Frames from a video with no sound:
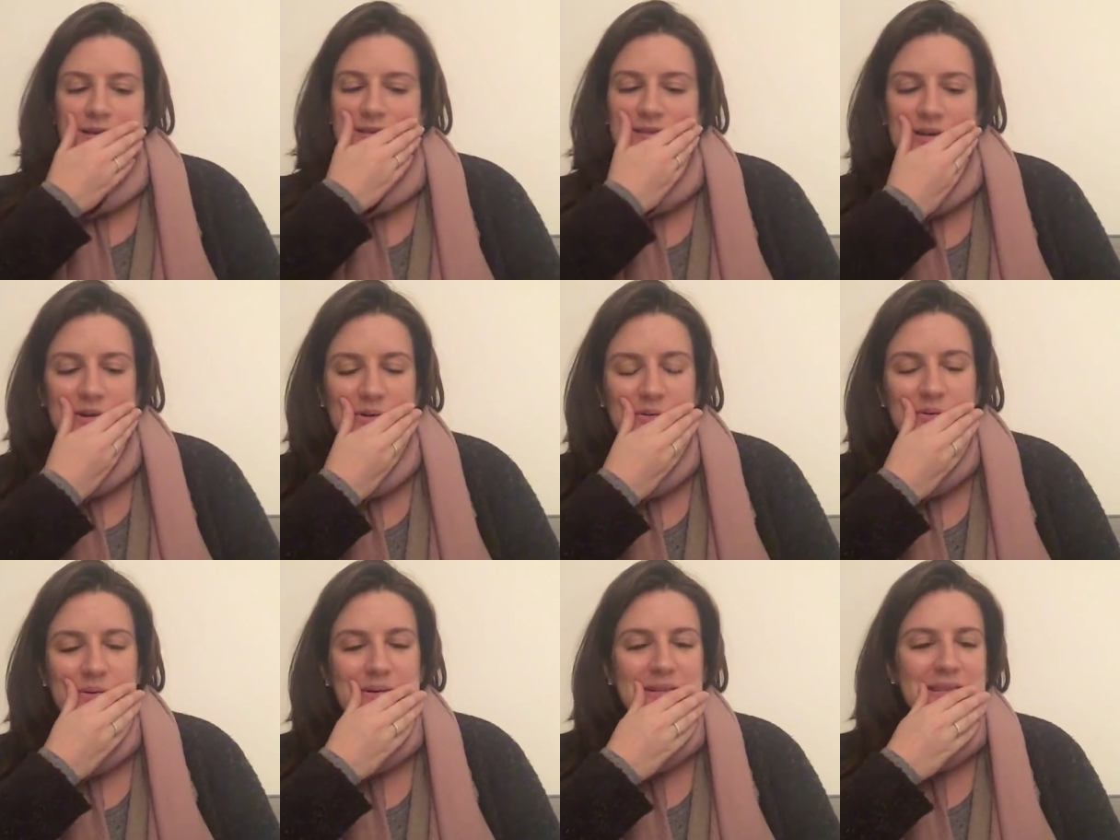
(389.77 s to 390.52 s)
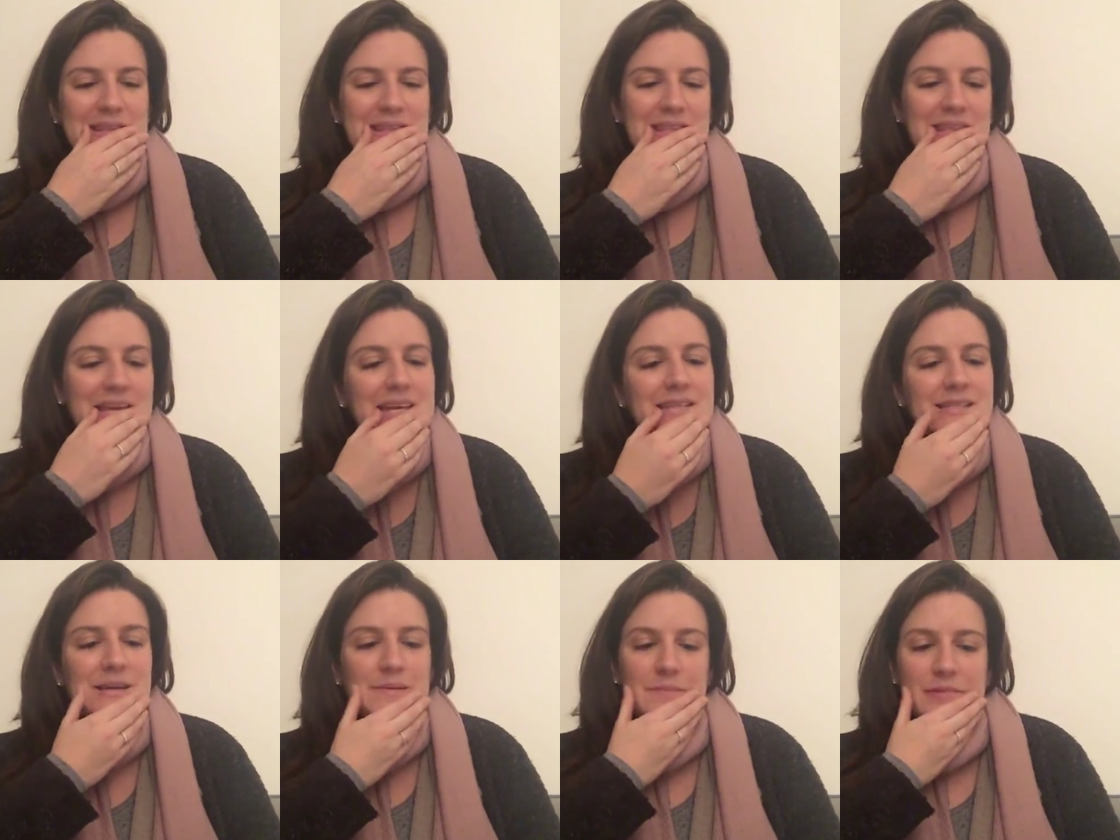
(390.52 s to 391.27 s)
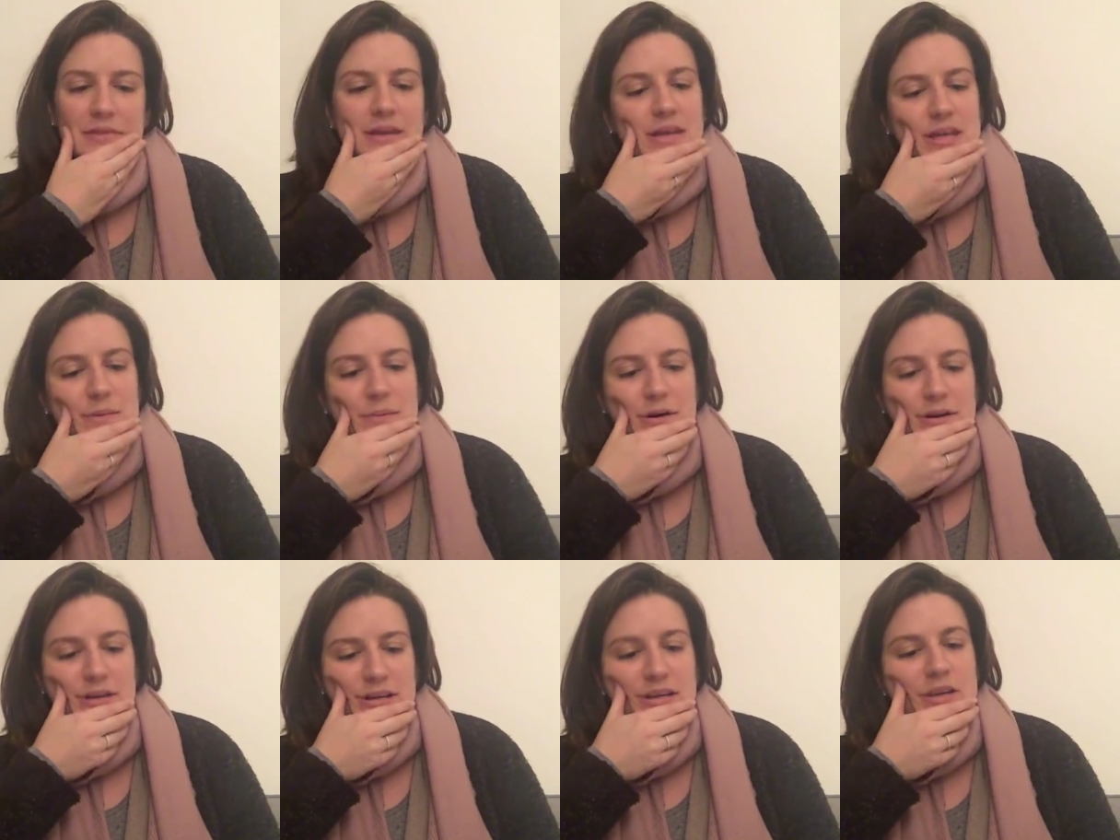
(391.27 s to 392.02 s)
So, things I'm thinking
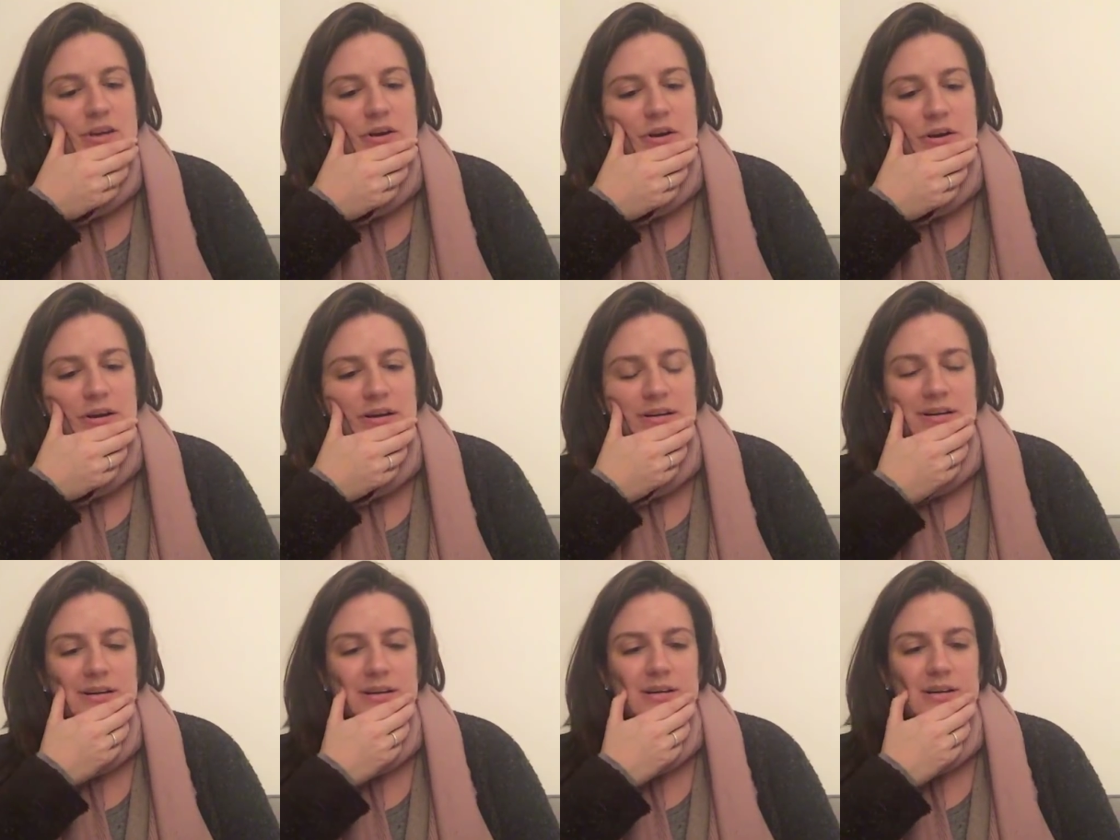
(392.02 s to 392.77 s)
about here,